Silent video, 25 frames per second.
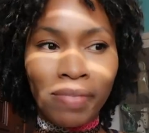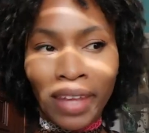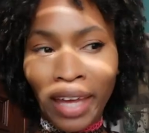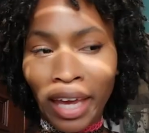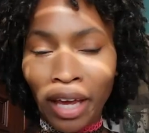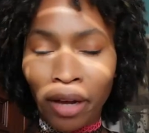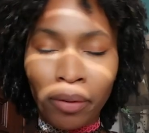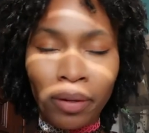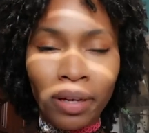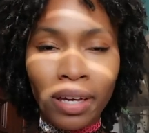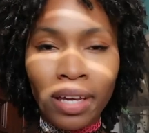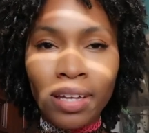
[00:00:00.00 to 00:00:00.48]

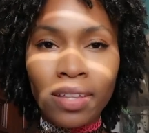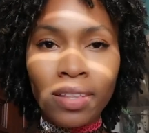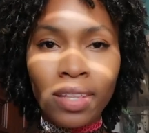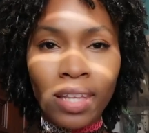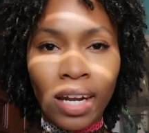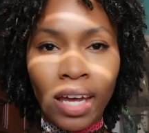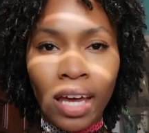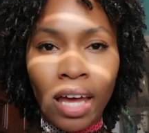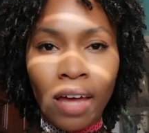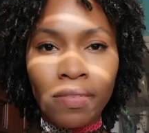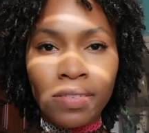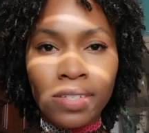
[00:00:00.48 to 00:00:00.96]
area that
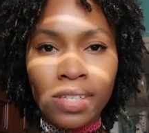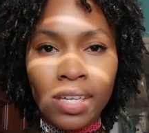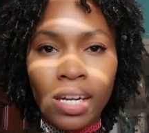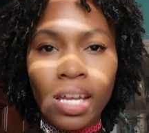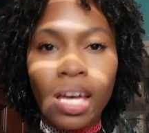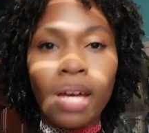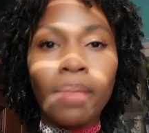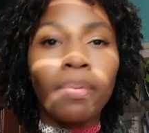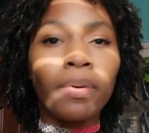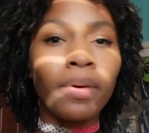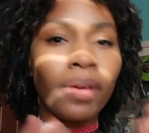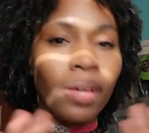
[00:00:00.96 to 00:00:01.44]
I have set
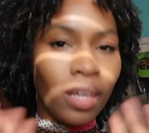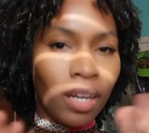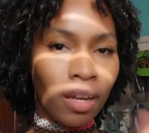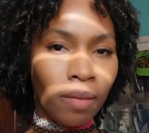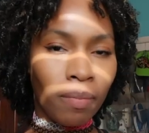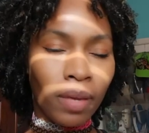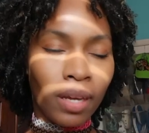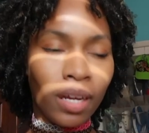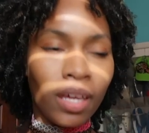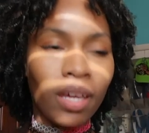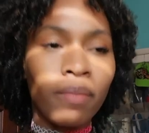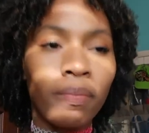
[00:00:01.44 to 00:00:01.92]
up in a
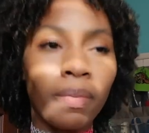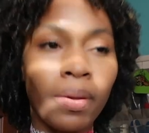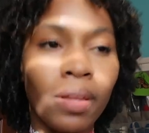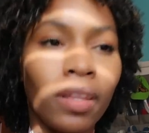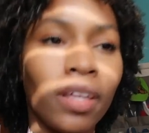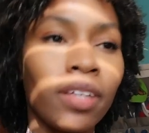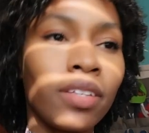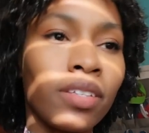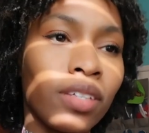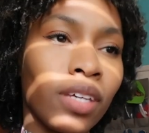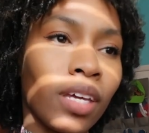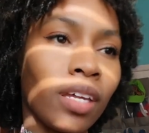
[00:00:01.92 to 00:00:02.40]
minute, but
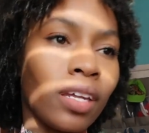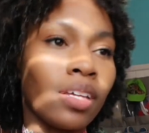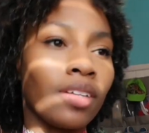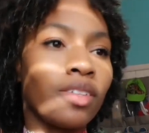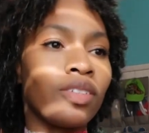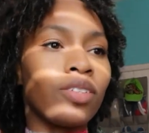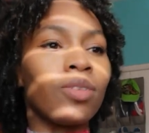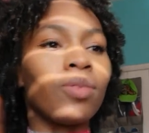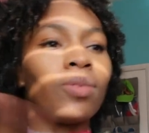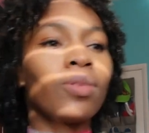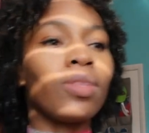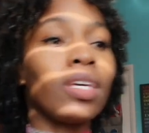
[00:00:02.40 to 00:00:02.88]
let's get
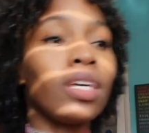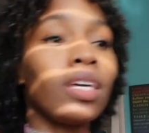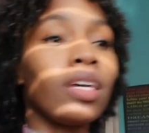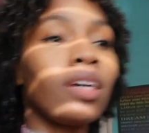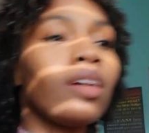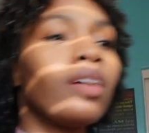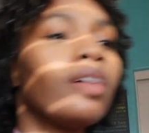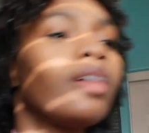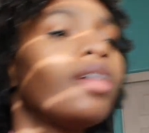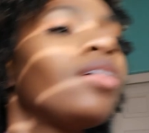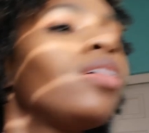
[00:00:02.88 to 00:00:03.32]
into the